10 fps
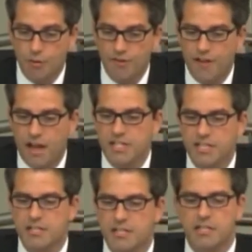We found
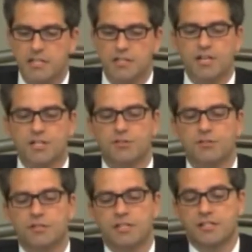the existing
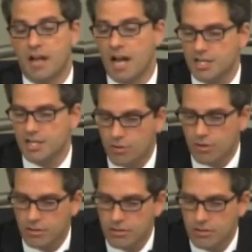trestle is an
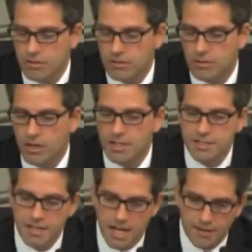eyesore,
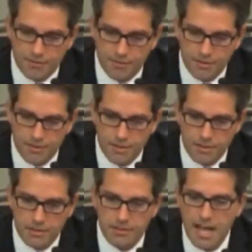unsafe,
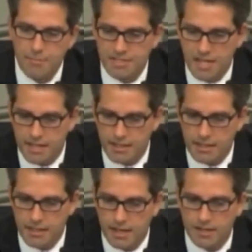
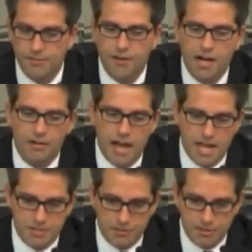dilapidated, and a fire
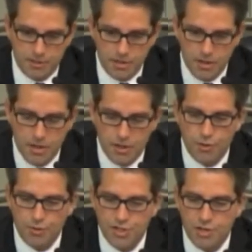hazard.
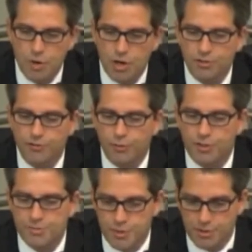Though some argue
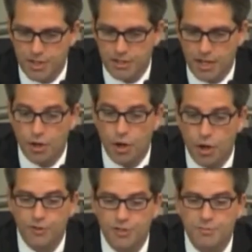for its beauty and
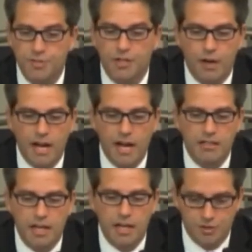hope for it to be a
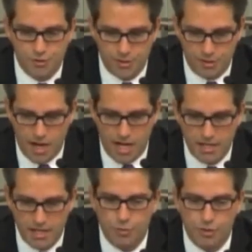grand
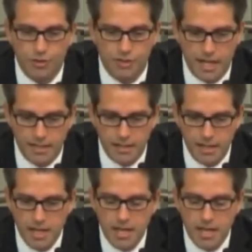entryway to Willow Glen,